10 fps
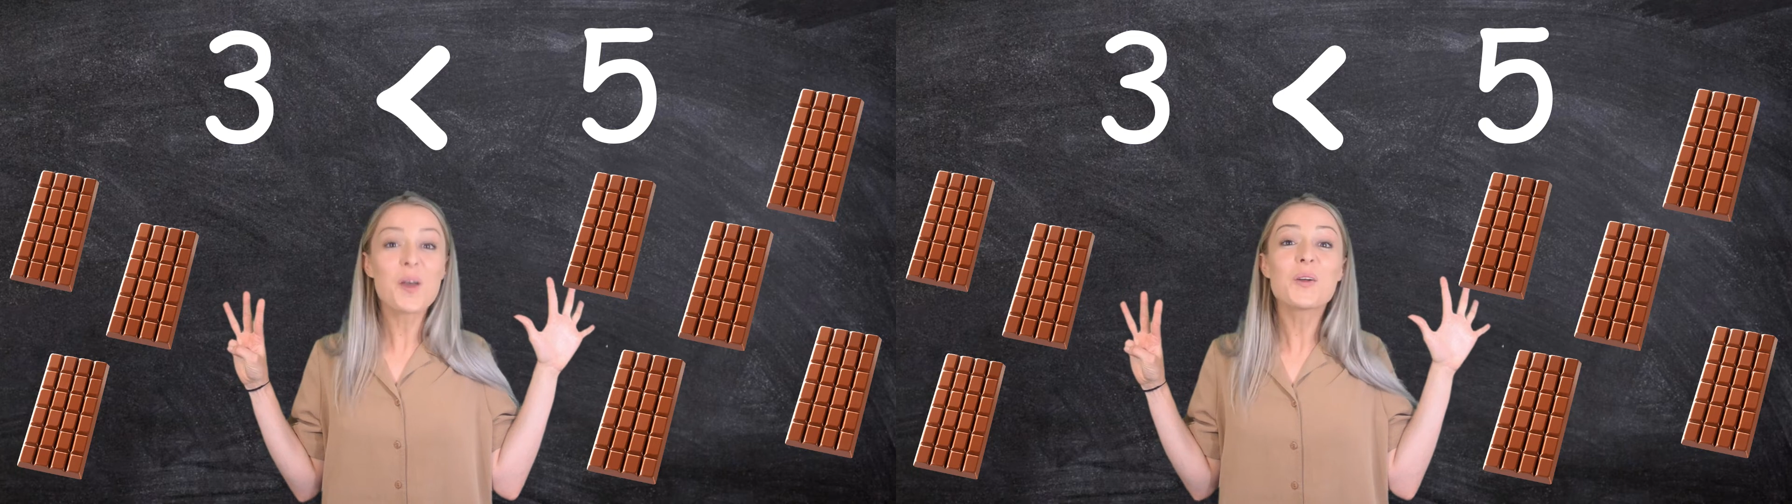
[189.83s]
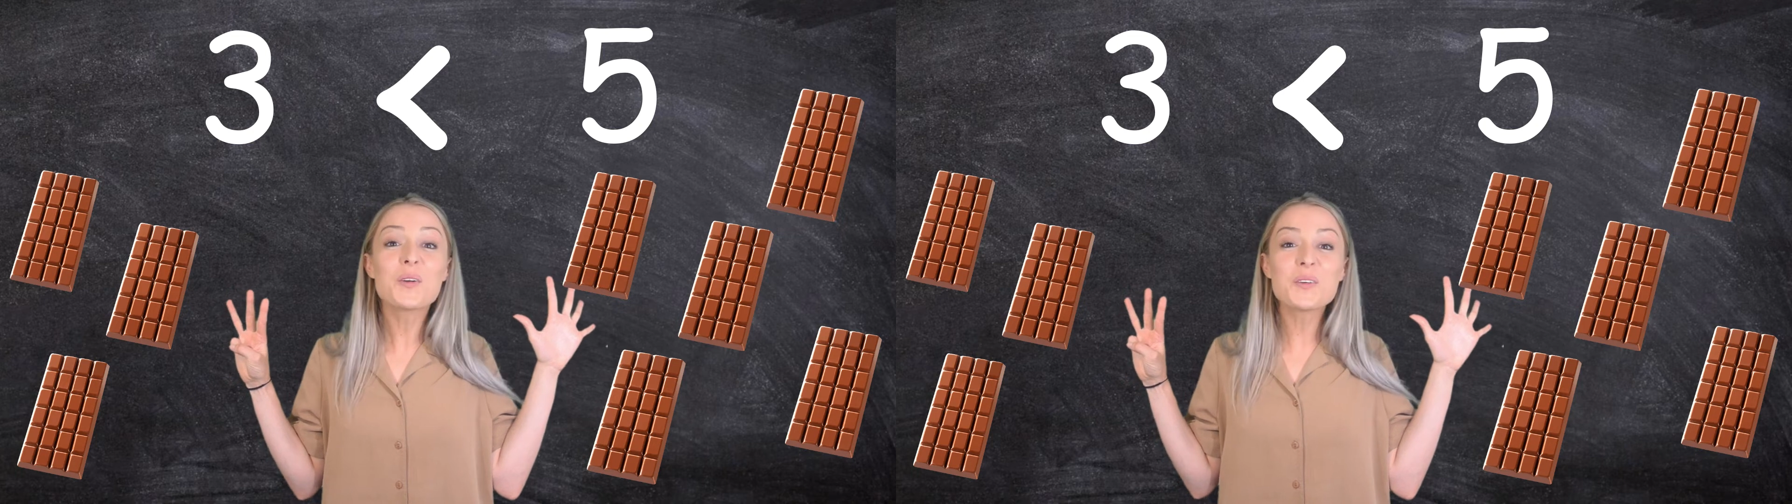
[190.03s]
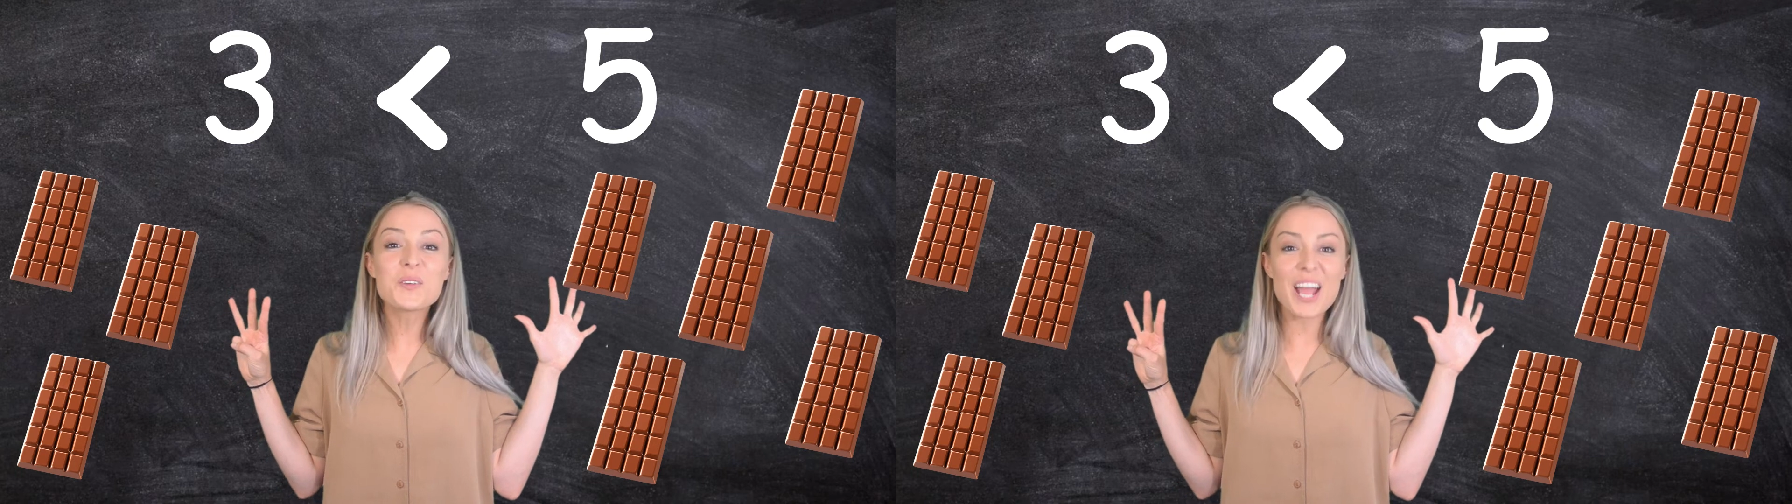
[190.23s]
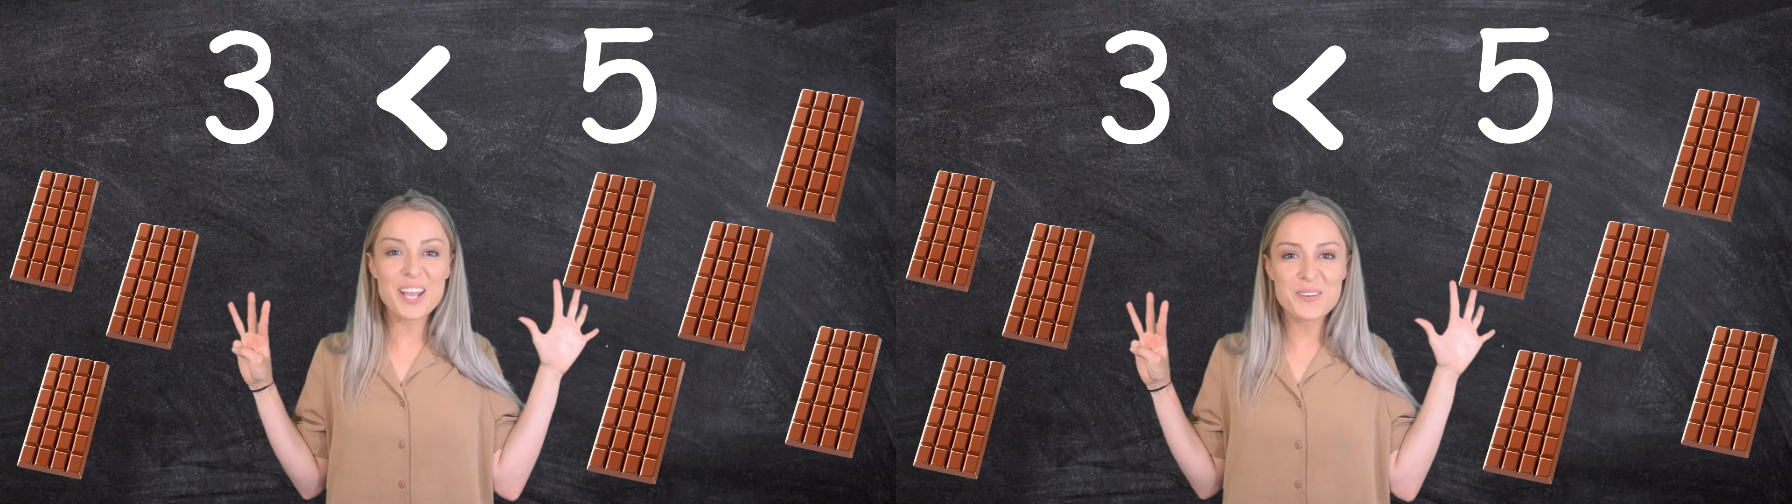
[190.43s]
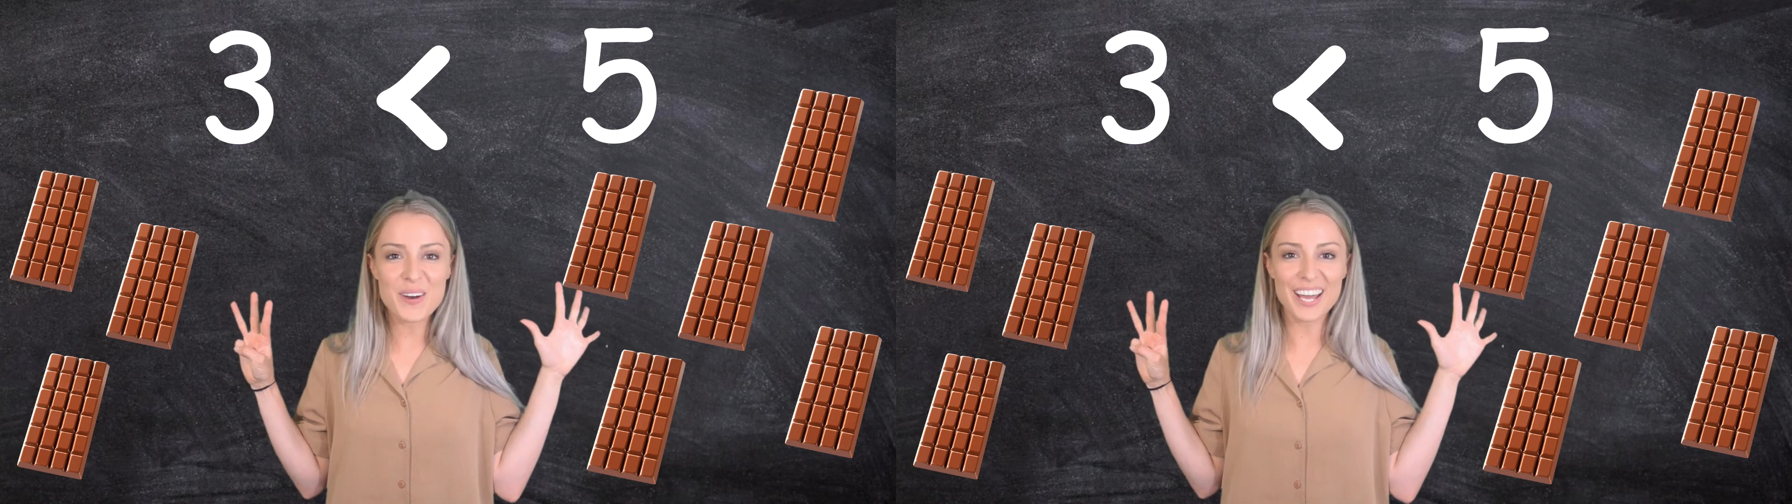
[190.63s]
Great
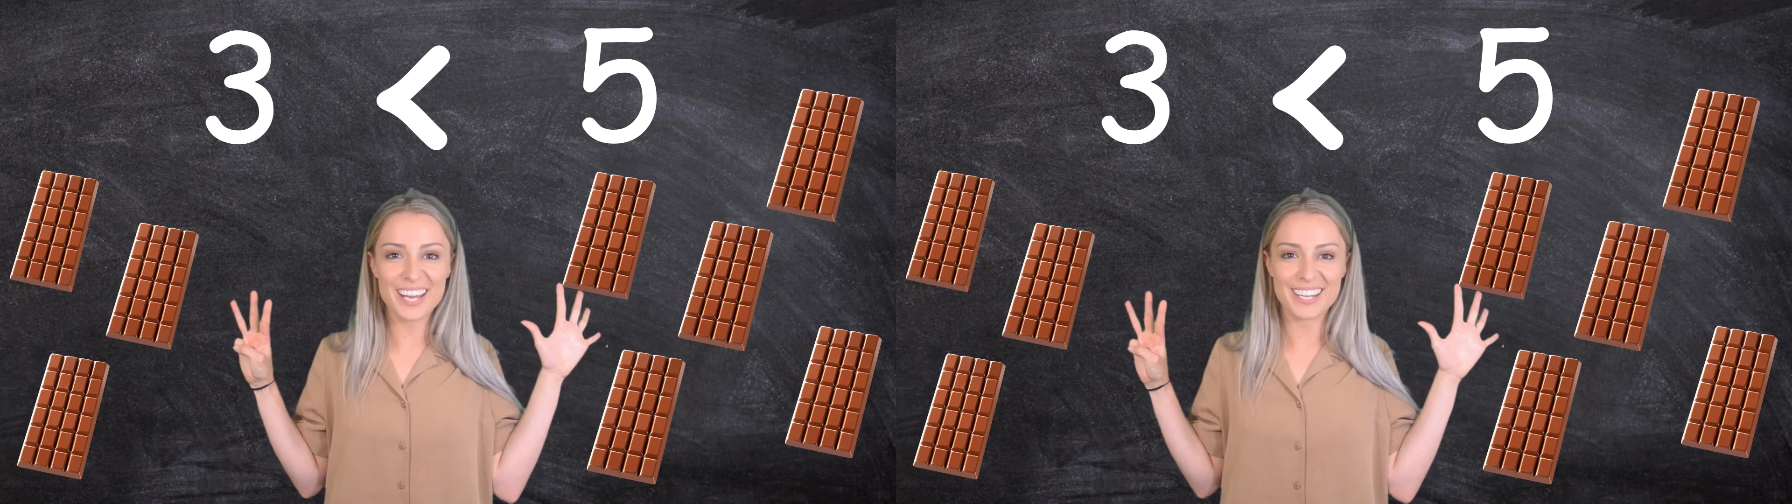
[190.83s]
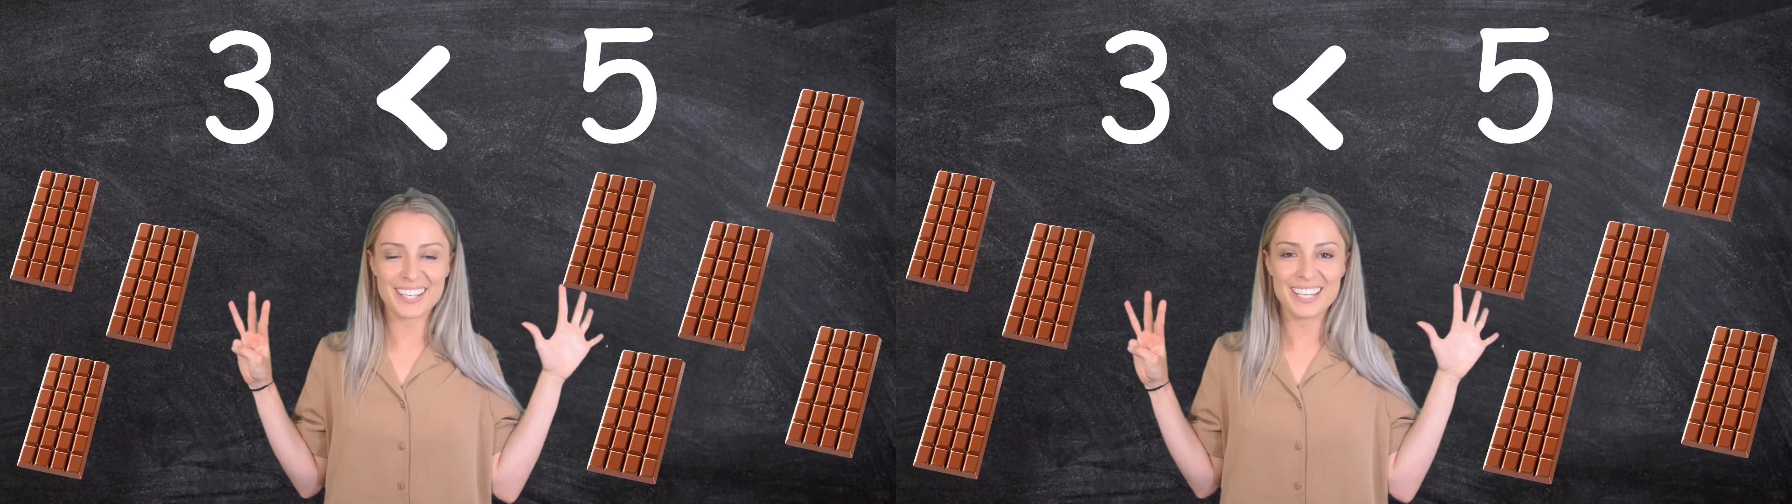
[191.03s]
work.